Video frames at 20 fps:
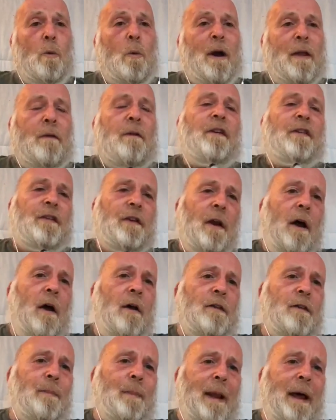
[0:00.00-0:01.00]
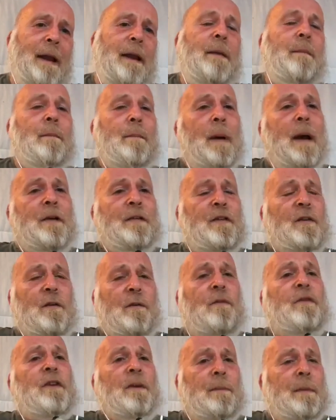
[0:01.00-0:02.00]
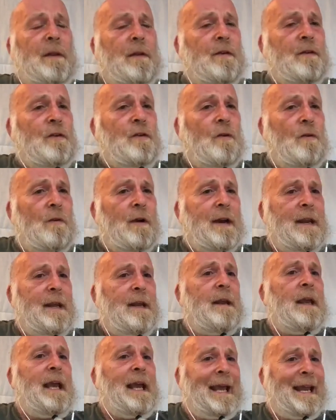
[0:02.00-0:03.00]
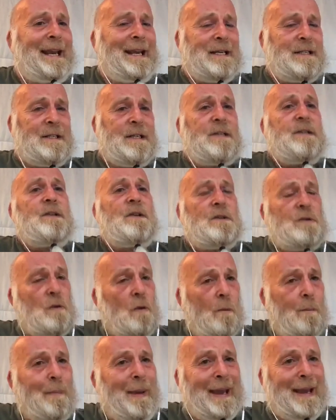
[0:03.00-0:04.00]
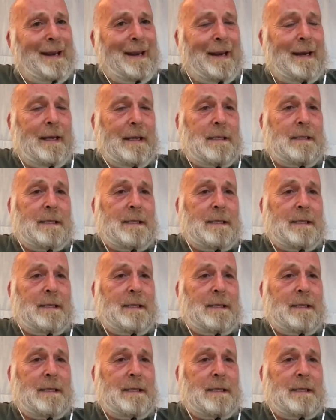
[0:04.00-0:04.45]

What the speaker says: whether it's enhanced planning based on something that's already in existence or been in